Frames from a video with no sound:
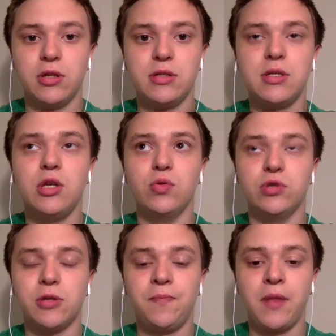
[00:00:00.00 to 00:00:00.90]
It's
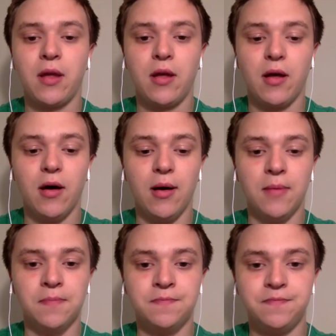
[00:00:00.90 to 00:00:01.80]
huge.
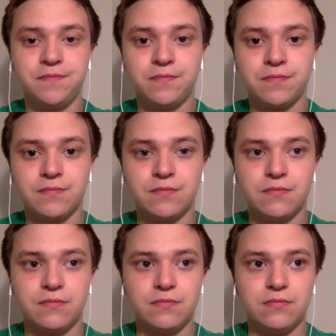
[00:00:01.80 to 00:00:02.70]
A
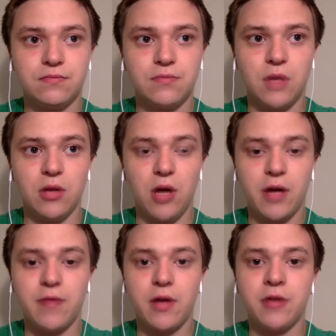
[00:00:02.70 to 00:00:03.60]
lot
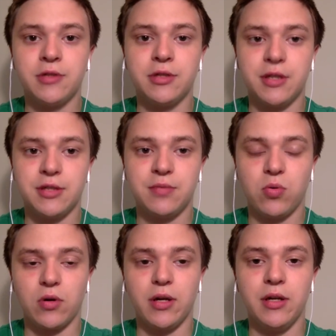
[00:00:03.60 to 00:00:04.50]
of the country does
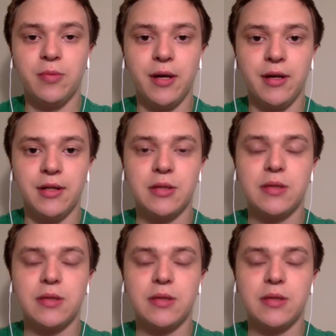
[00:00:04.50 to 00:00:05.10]
support independence,